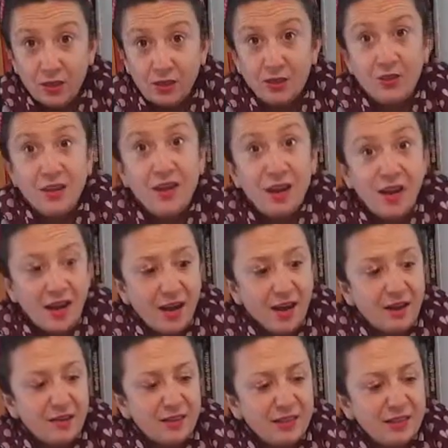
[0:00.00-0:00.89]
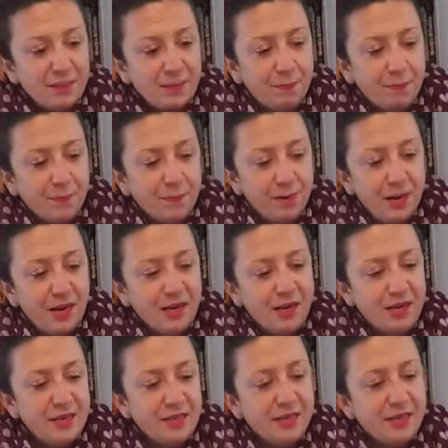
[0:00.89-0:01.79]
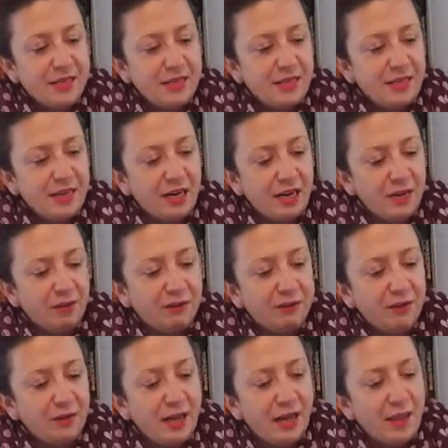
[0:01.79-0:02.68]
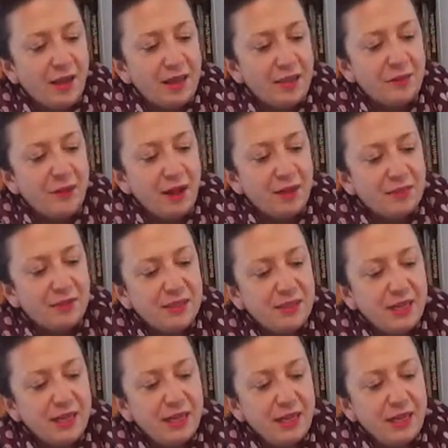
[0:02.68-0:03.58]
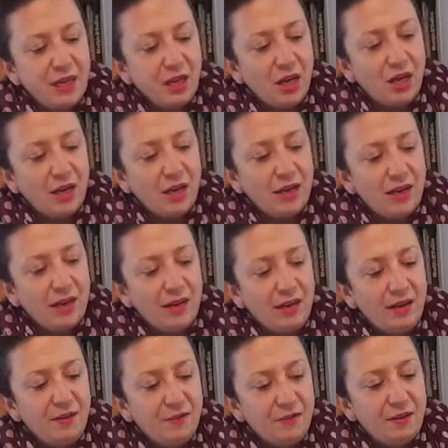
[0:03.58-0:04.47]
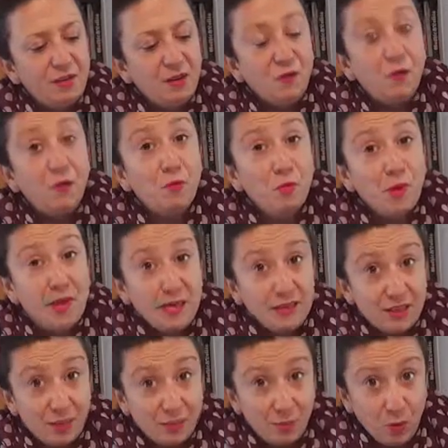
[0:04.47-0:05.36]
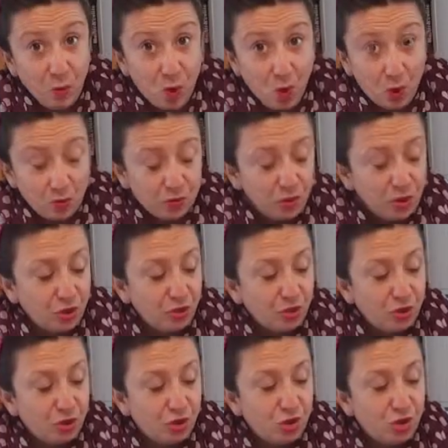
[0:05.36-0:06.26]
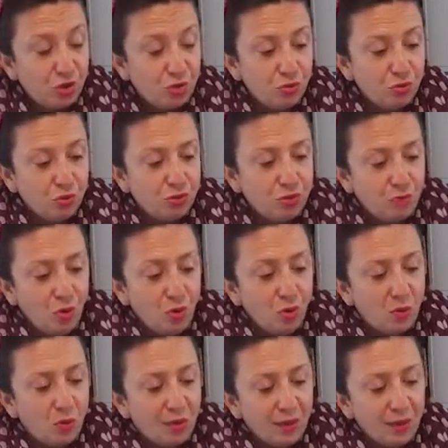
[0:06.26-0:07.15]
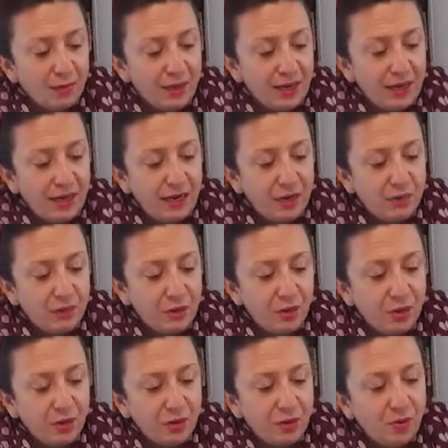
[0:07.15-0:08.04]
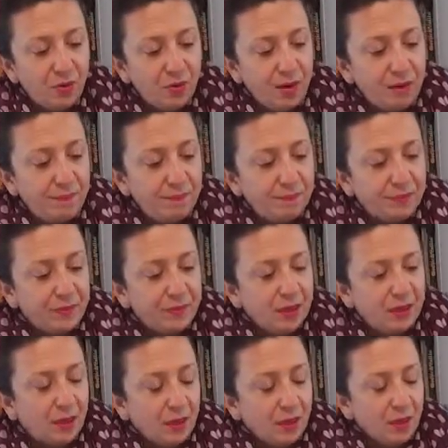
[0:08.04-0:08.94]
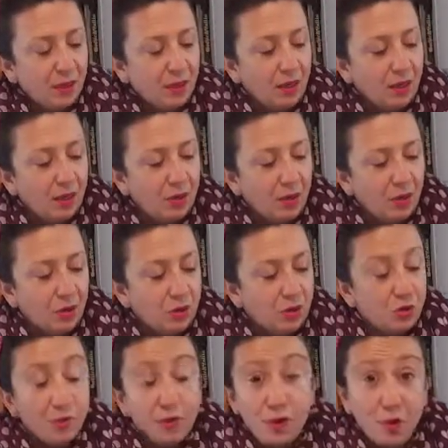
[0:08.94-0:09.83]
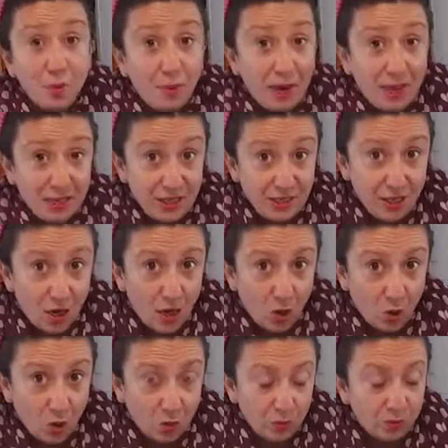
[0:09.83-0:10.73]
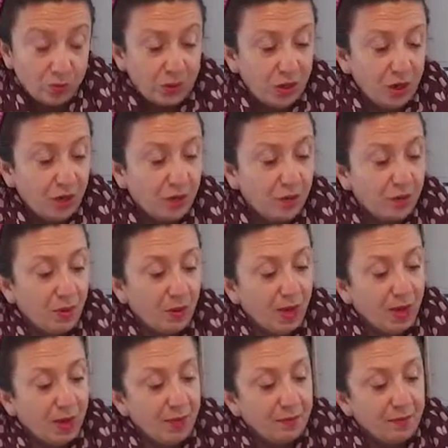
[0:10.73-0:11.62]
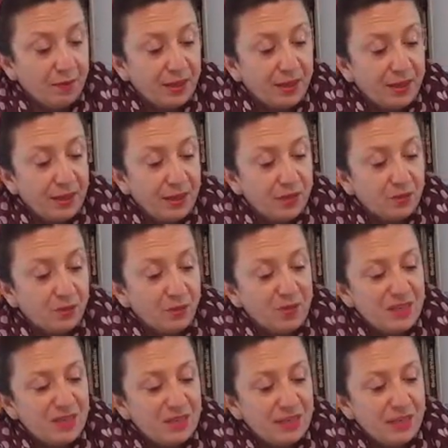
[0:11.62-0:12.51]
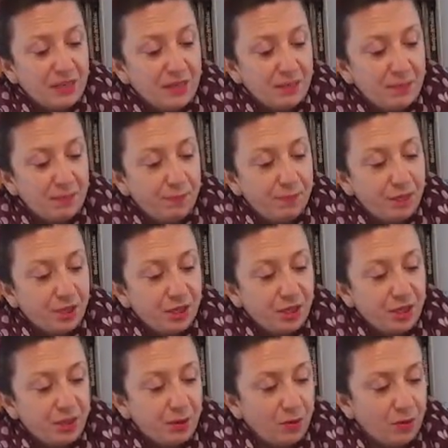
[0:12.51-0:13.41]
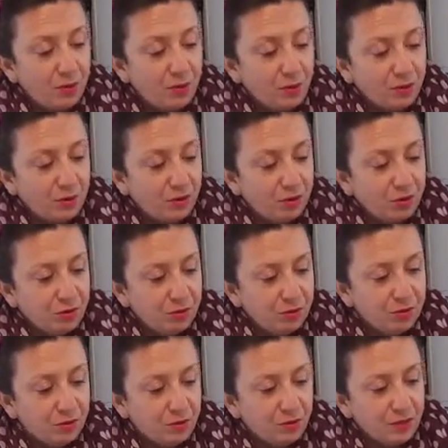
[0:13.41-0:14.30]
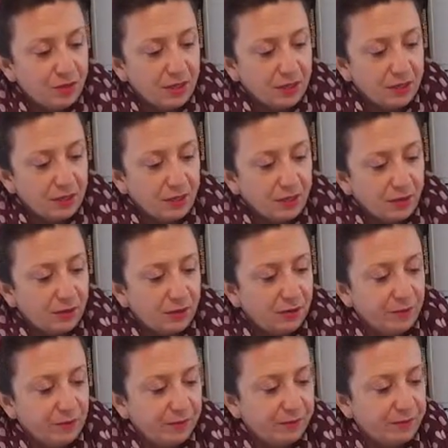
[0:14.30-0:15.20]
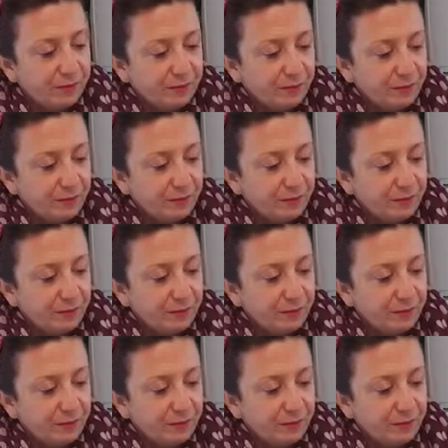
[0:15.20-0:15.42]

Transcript: So now it's a pretty tough, that's why I was saying leave yourself a reasonable hole, so not too small at the beginning with your doing your buttonhole. So because we need to push it all through this hole.